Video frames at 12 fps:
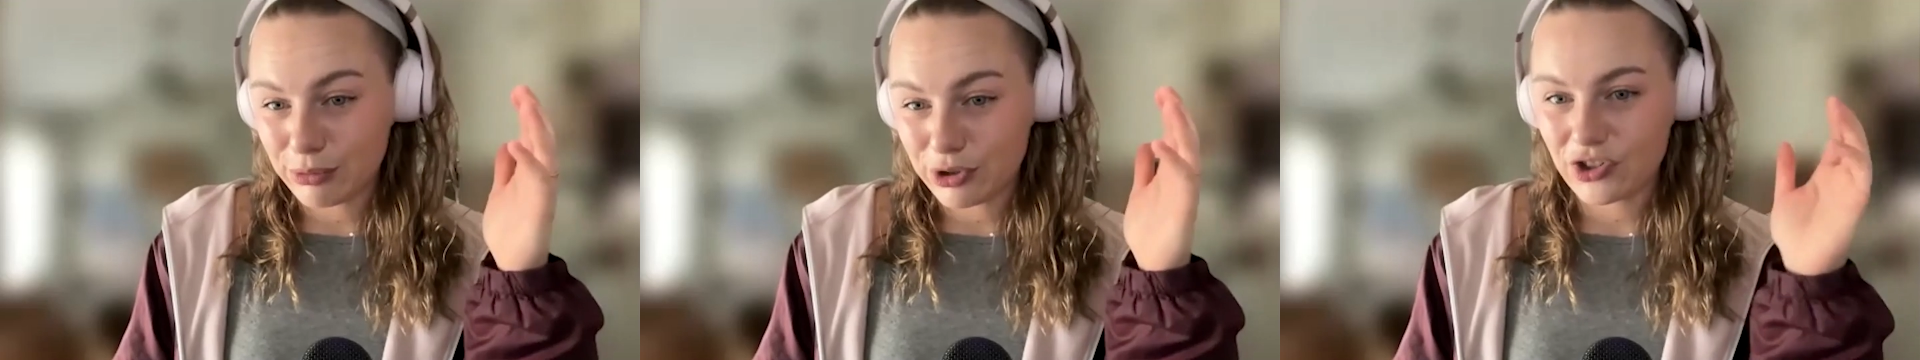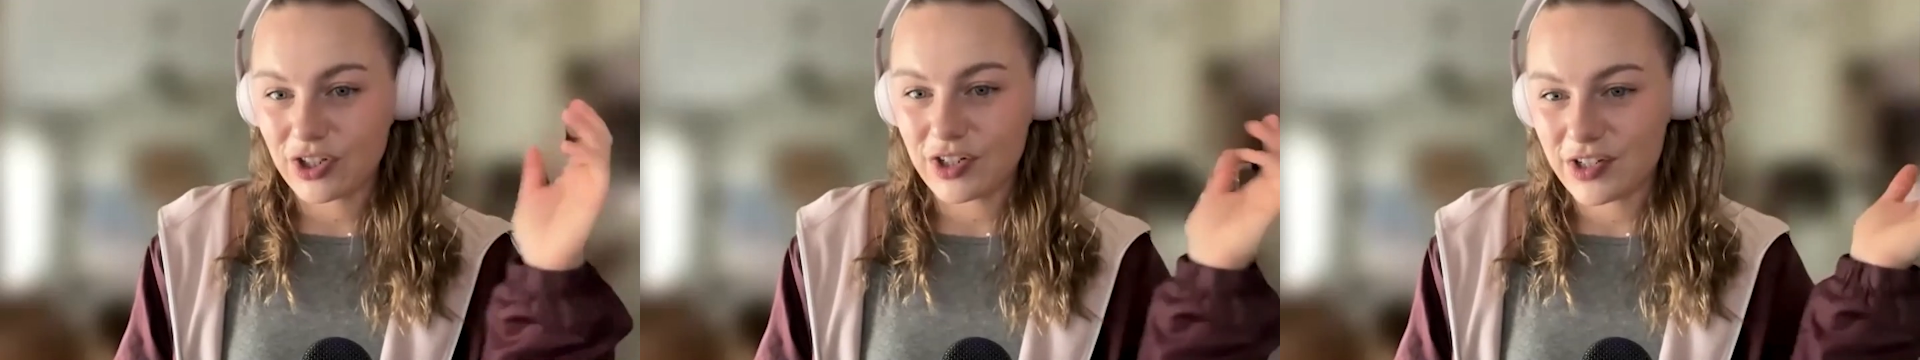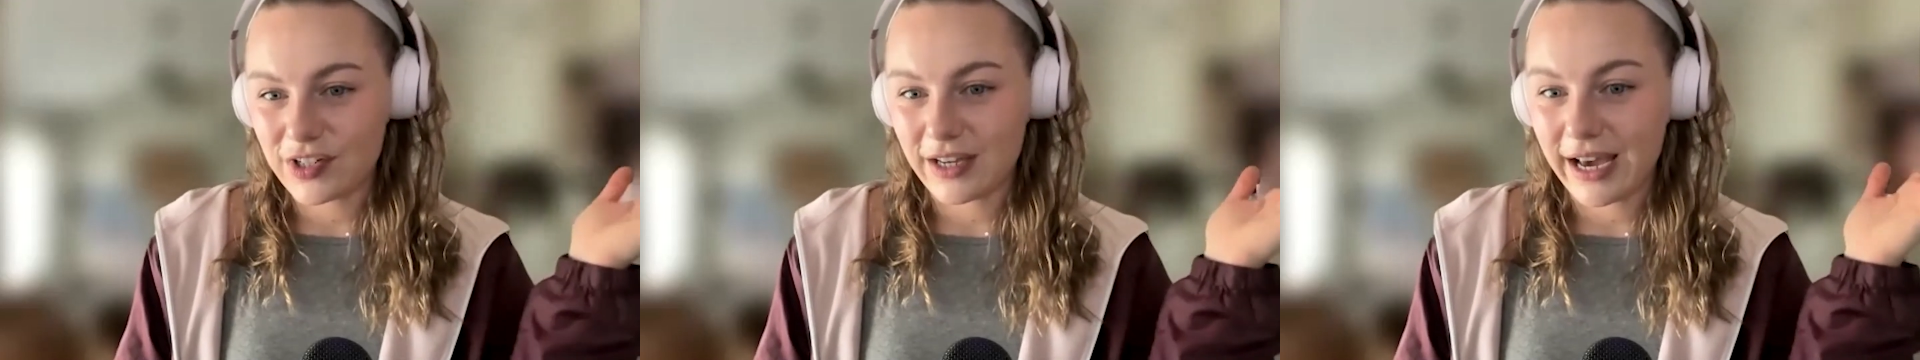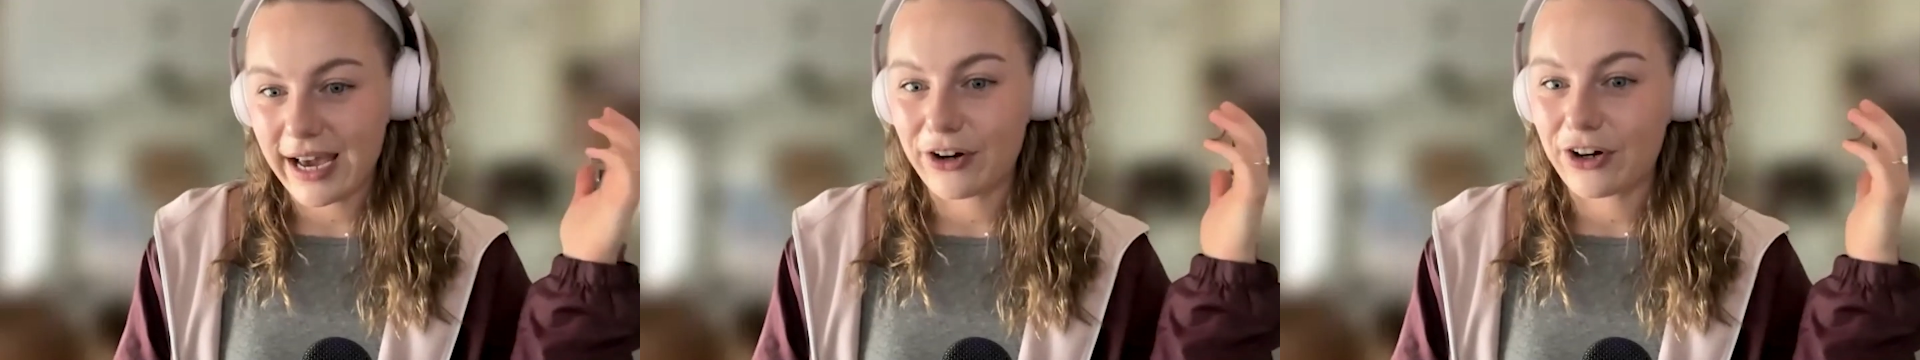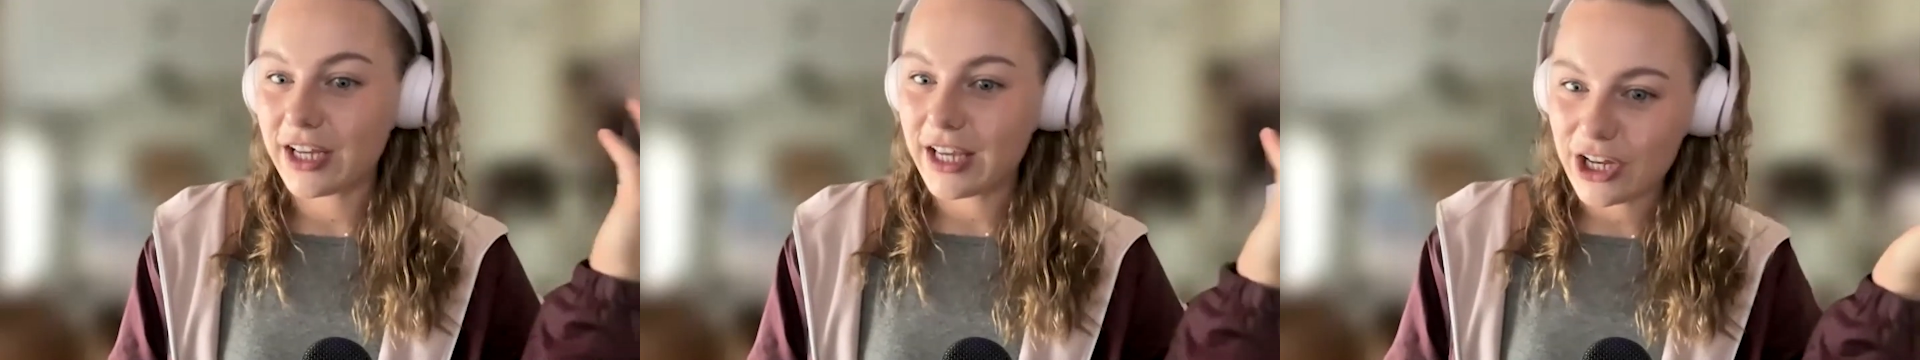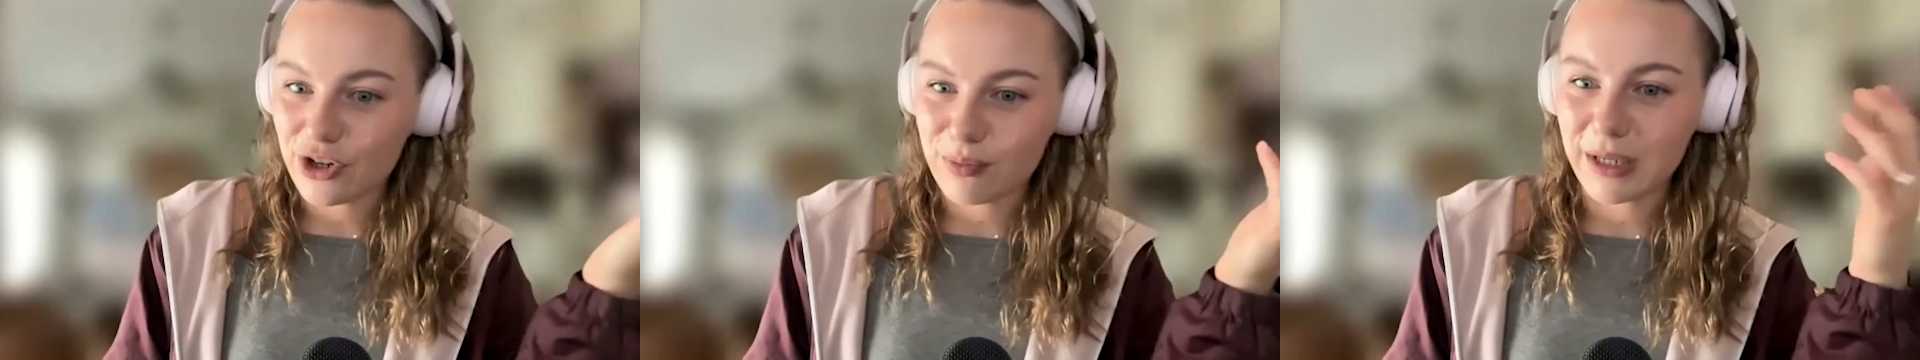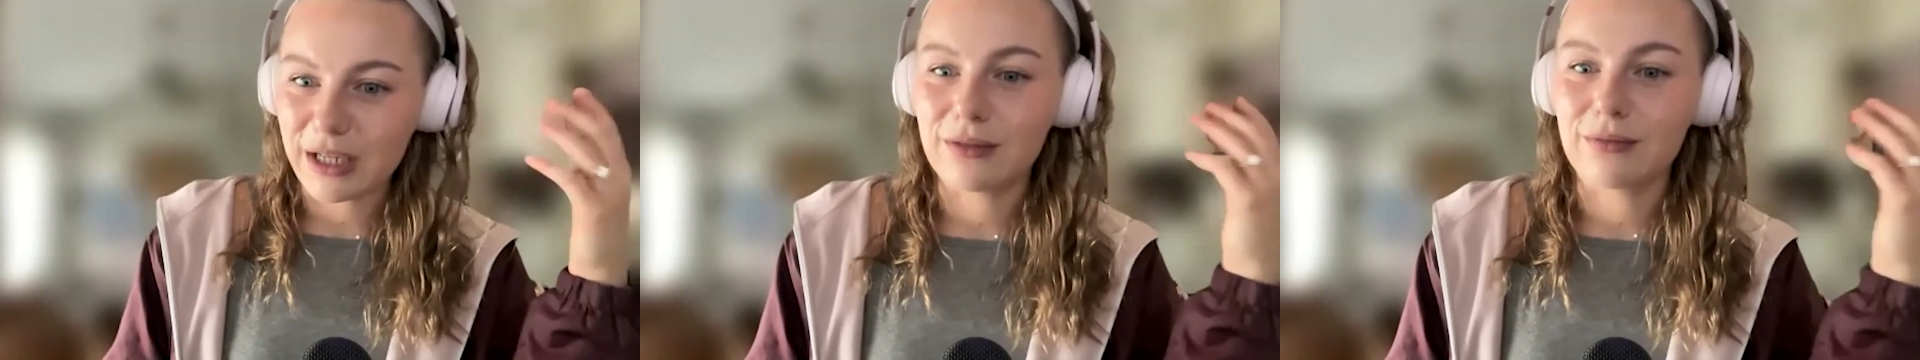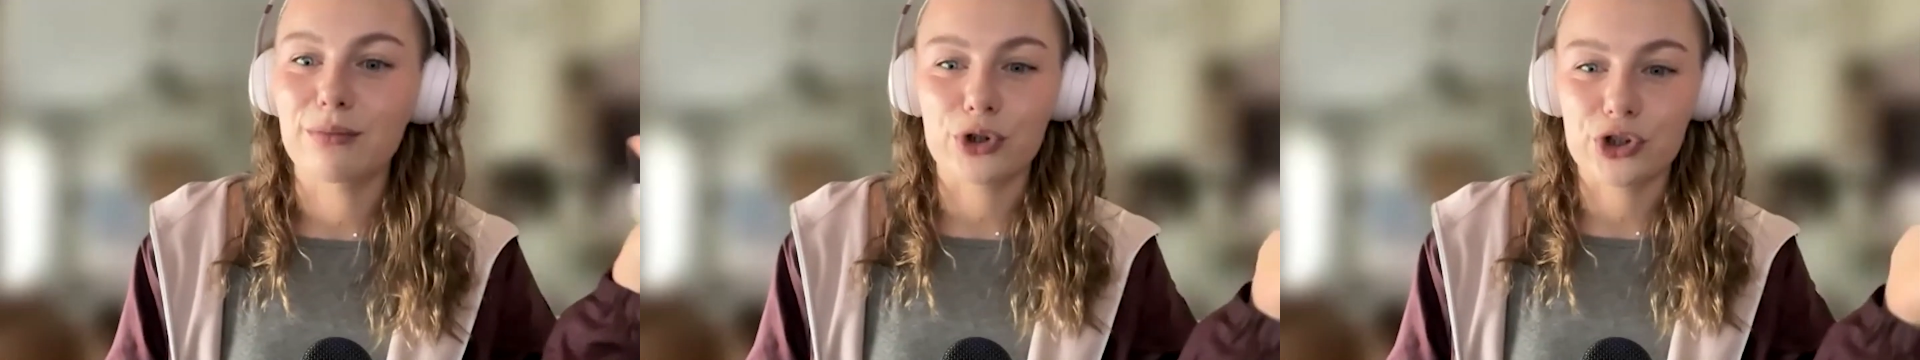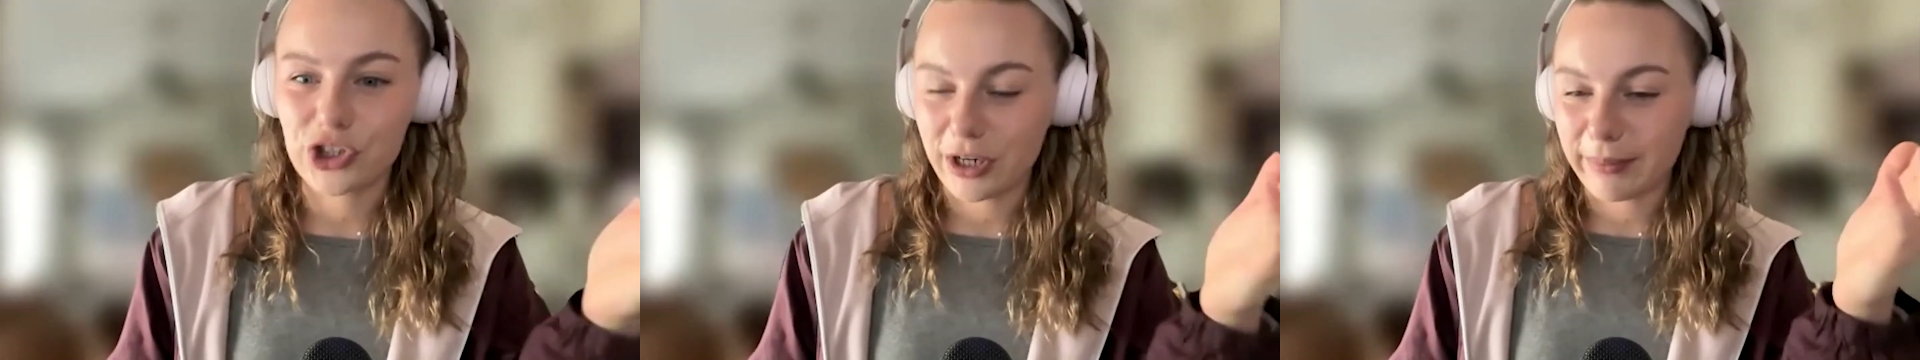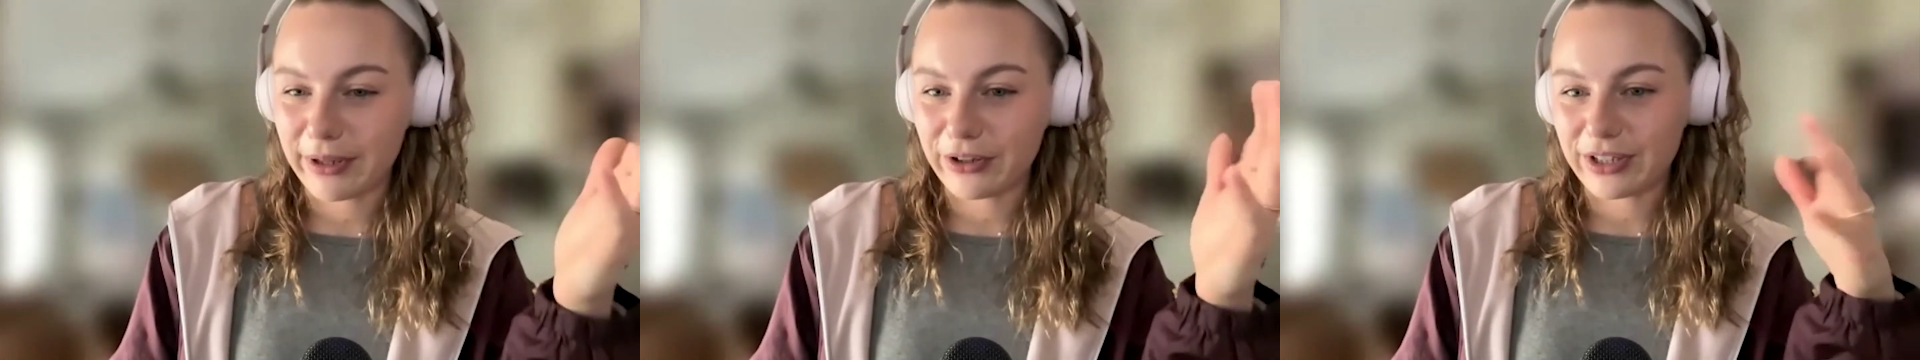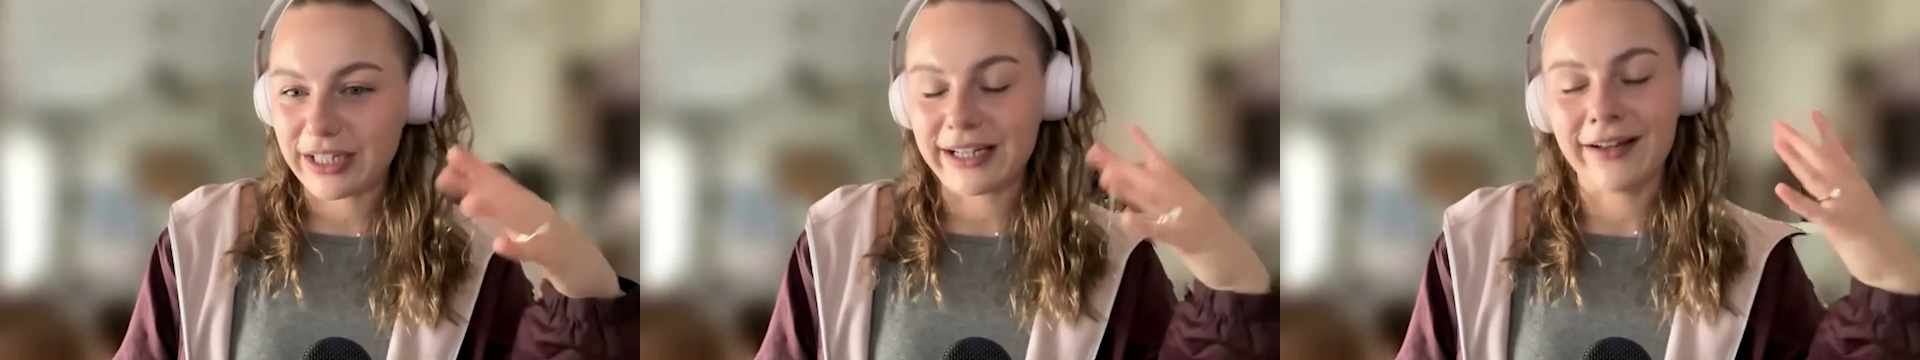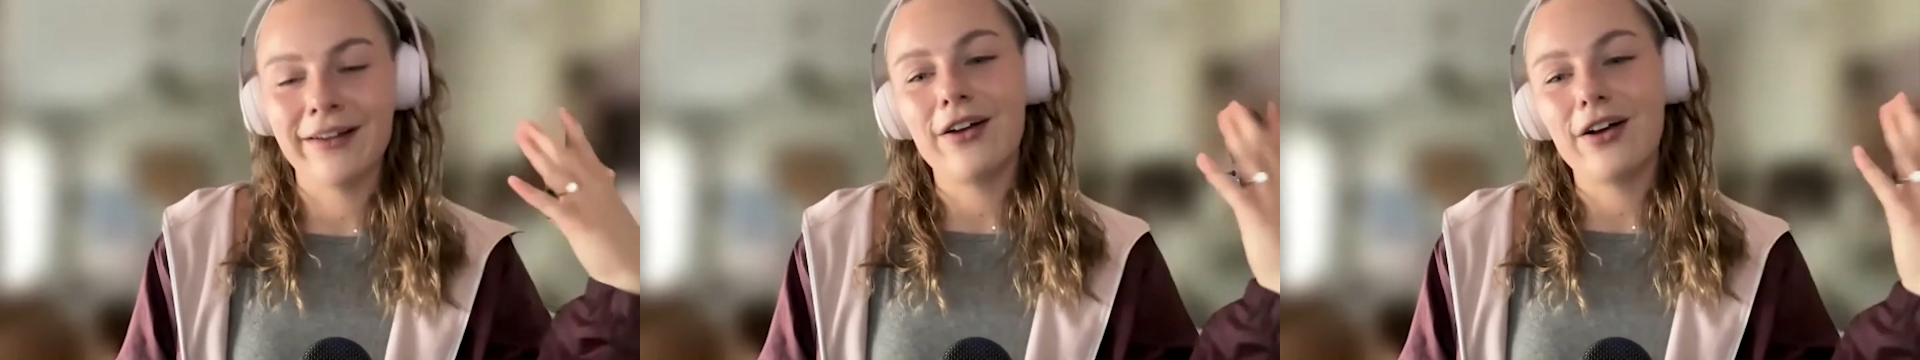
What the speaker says: which leads to higher engagement, more shareability,